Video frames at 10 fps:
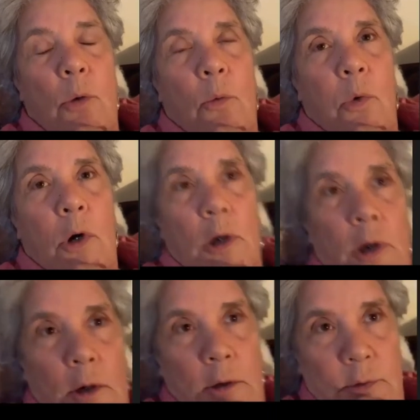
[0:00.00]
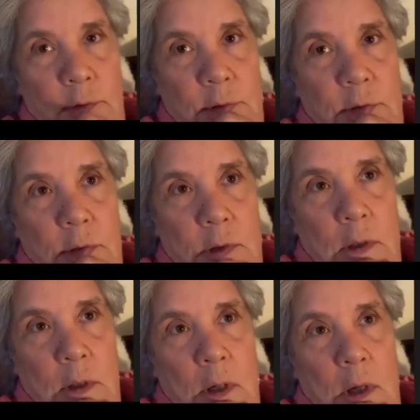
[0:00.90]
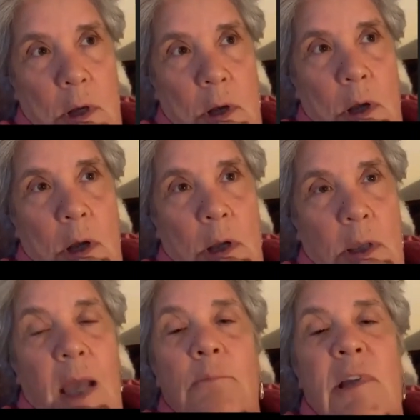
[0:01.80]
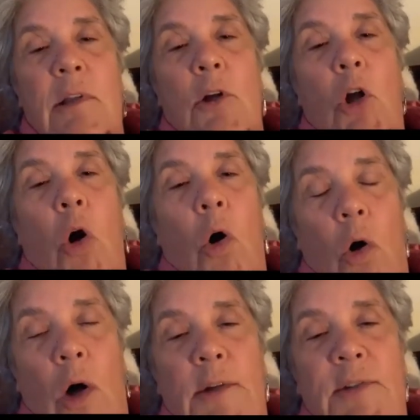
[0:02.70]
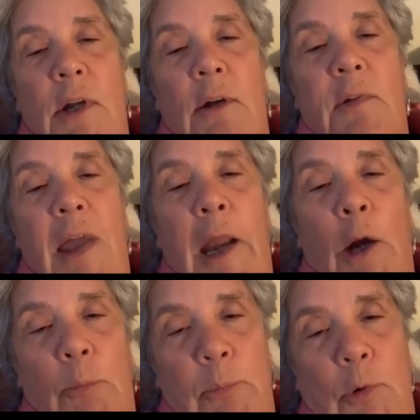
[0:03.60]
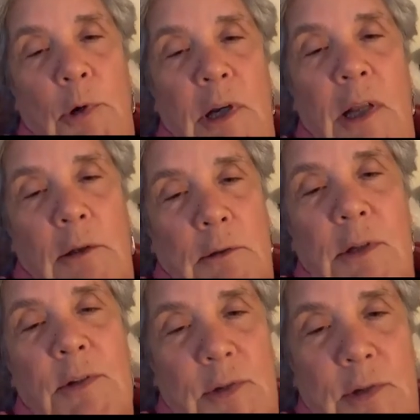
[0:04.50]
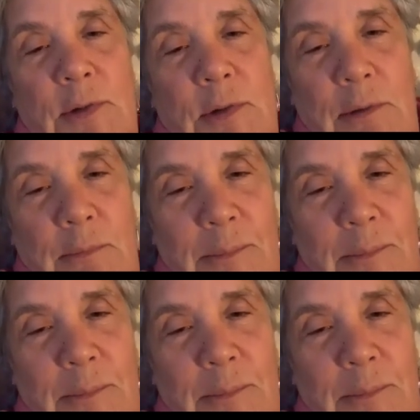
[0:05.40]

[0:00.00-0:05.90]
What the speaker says: words can be the cause of airborne illnesses,